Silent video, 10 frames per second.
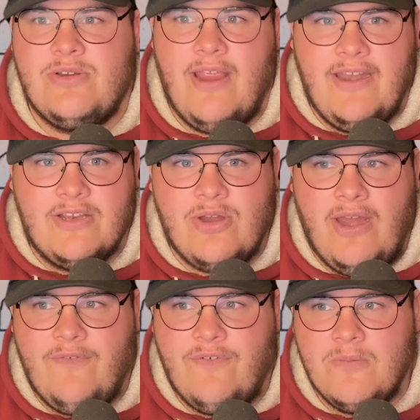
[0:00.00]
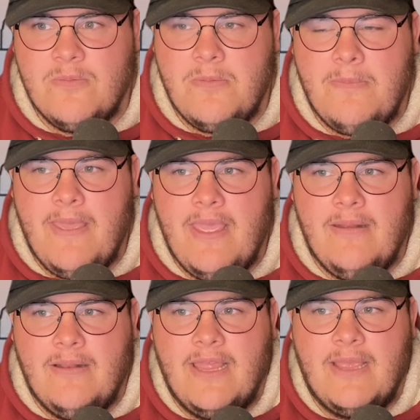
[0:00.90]
trying to trade for him
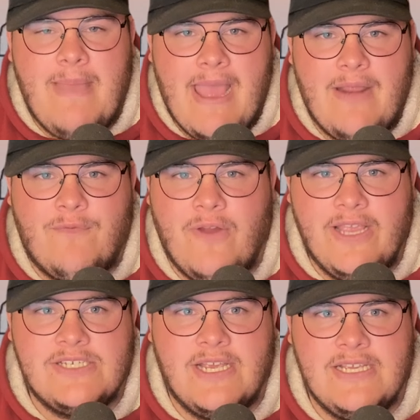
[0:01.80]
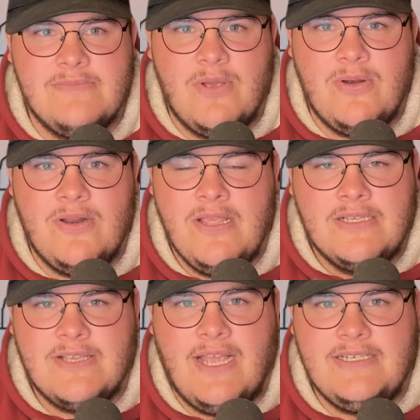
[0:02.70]
in like Madden franchise mode.
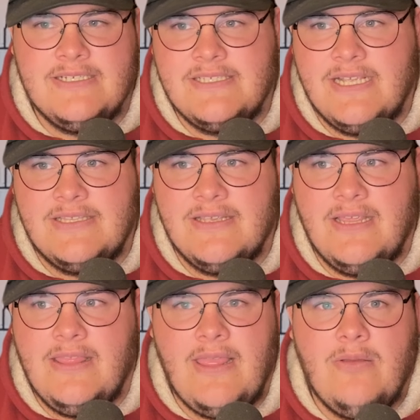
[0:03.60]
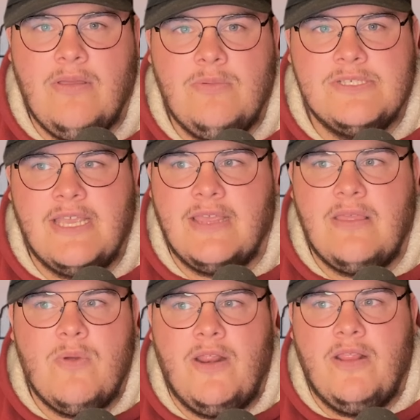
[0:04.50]
So I just said
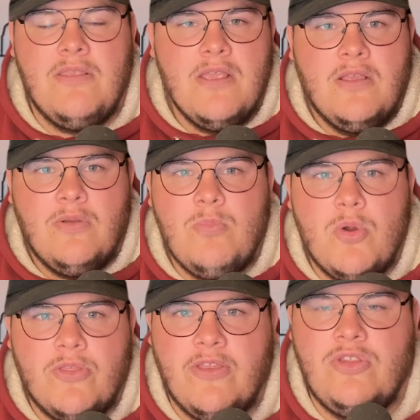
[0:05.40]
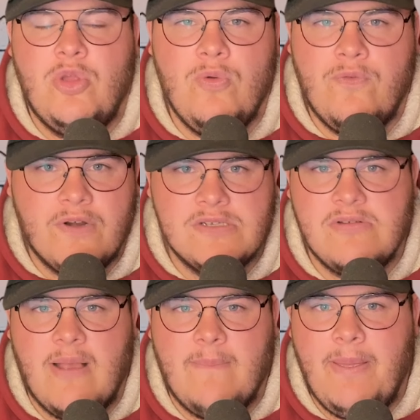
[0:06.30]
they wanted more than two first
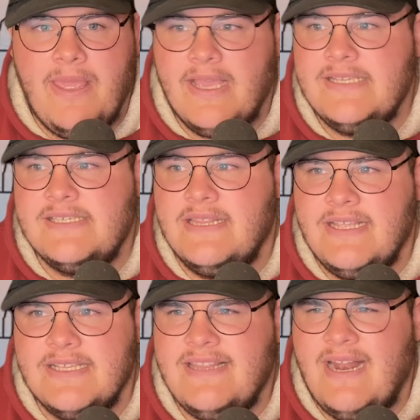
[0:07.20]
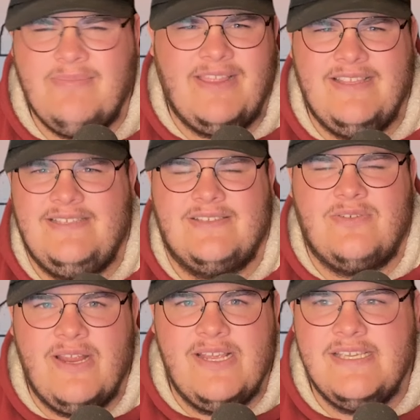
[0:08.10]
round picks and this. And I'm like, this is
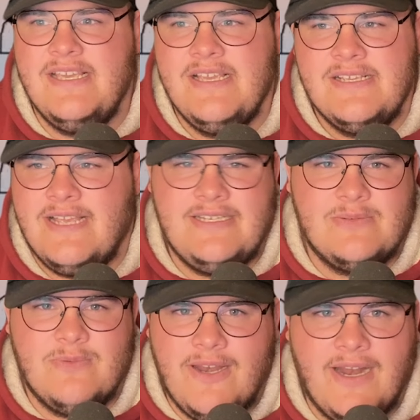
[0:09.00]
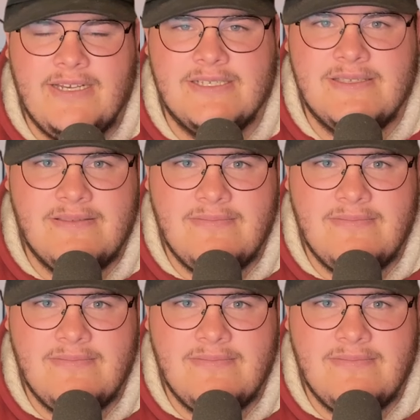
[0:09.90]
crazy. So I just went and I just